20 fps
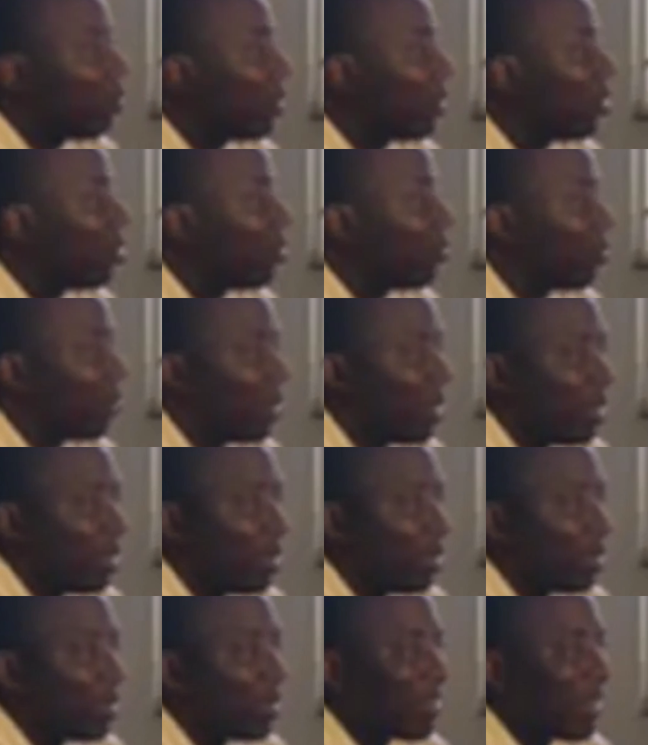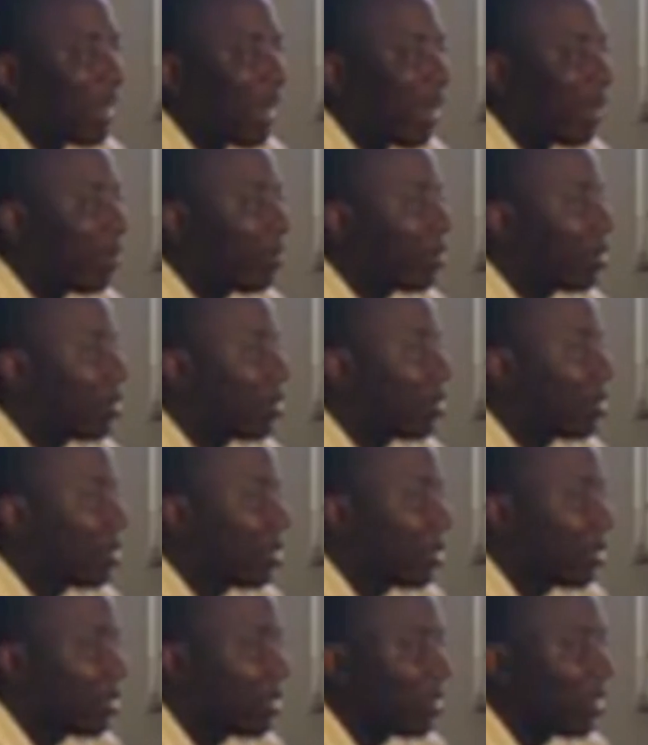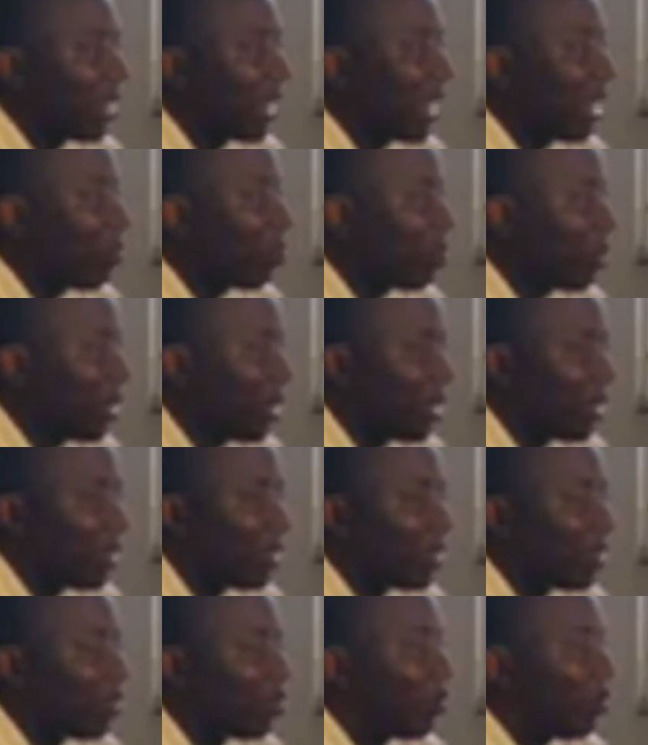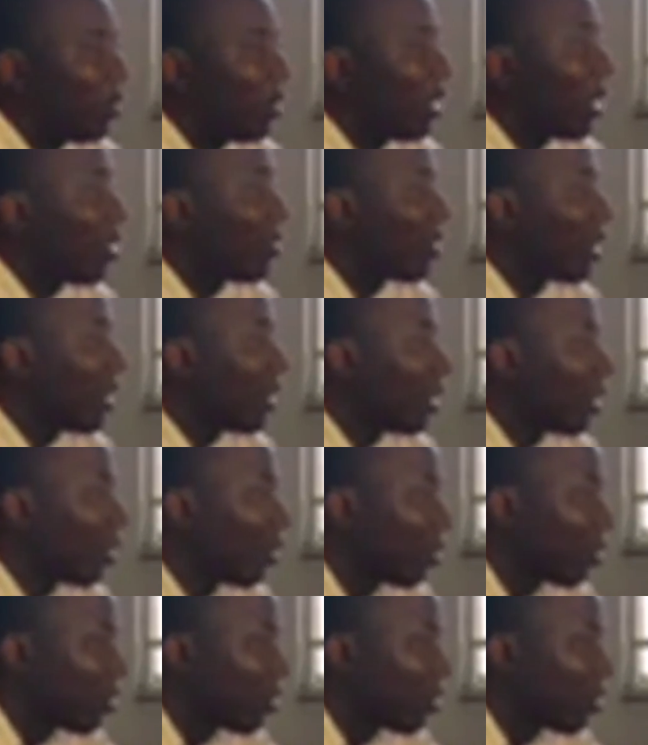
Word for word: Been to villages, towns, and cities and campaigns. We've been outside the